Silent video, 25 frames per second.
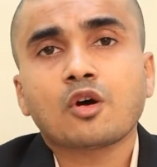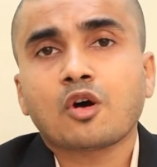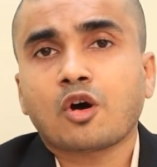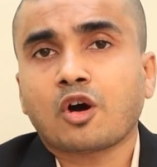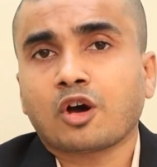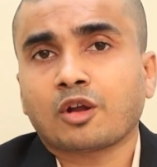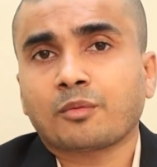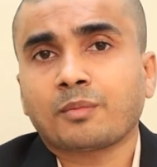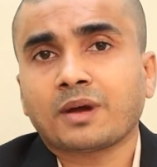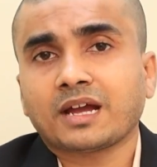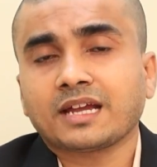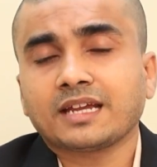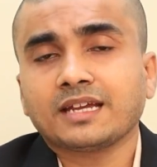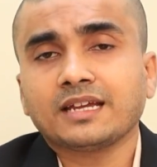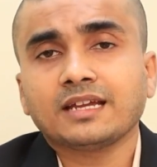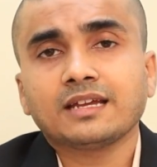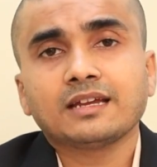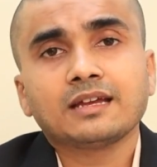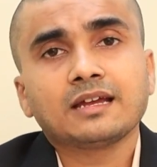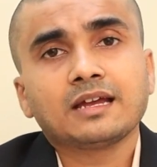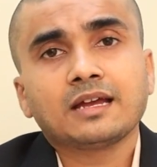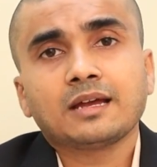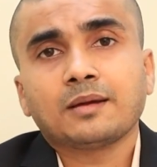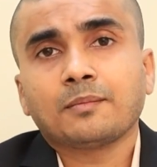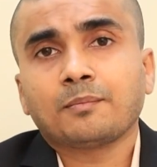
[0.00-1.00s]
or by
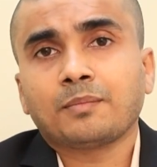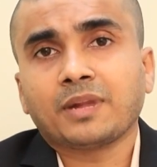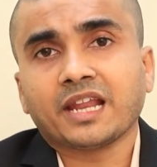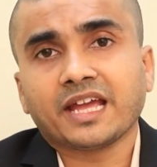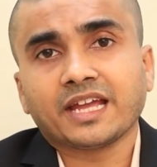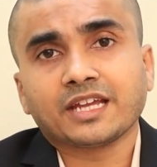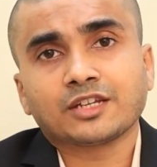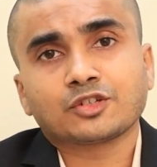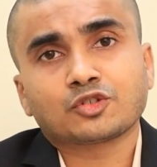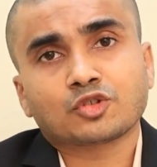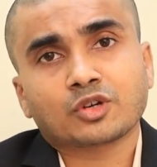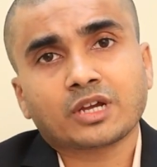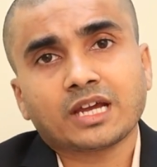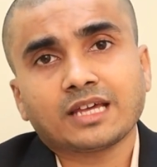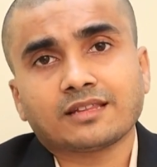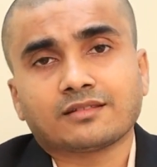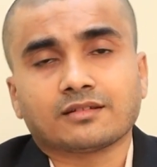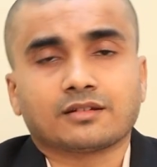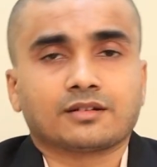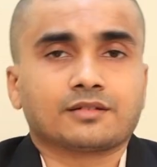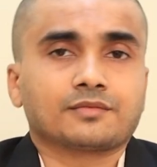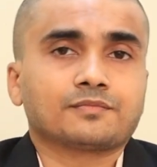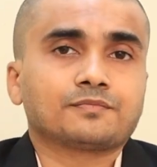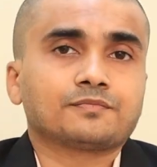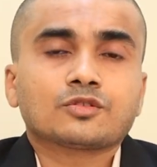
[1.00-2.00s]
playing together.